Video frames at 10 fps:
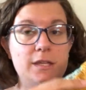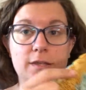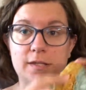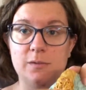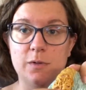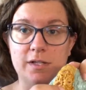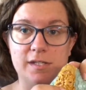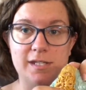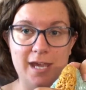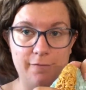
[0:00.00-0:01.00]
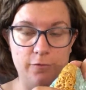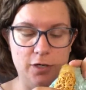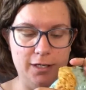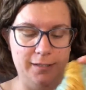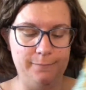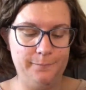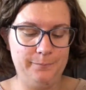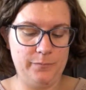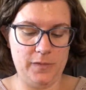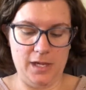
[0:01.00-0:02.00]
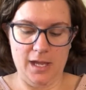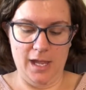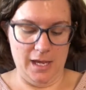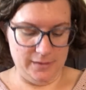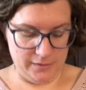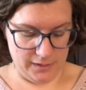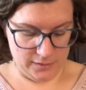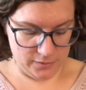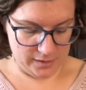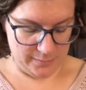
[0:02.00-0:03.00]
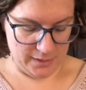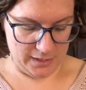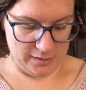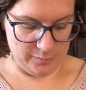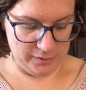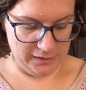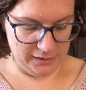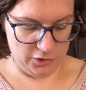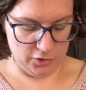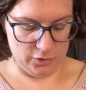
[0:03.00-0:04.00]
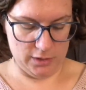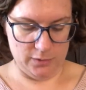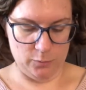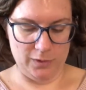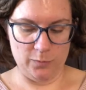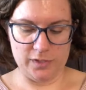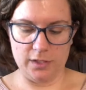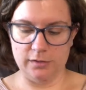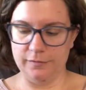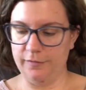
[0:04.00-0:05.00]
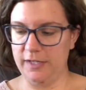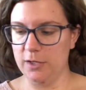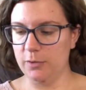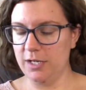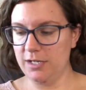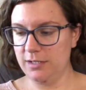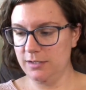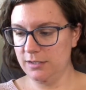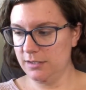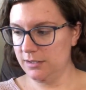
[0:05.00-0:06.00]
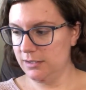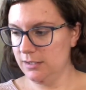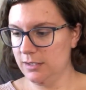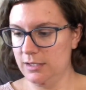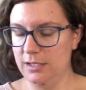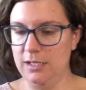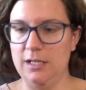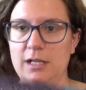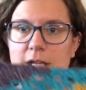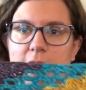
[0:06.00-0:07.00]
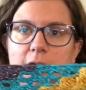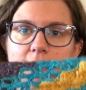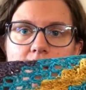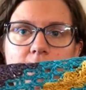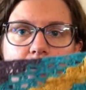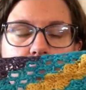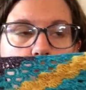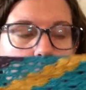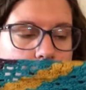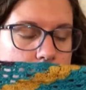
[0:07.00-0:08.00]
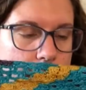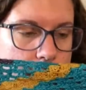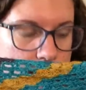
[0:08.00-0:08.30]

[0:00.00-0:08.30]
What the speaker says: this one is Saffron, and then the others I'm not completely sure on. One was called Fiona, and one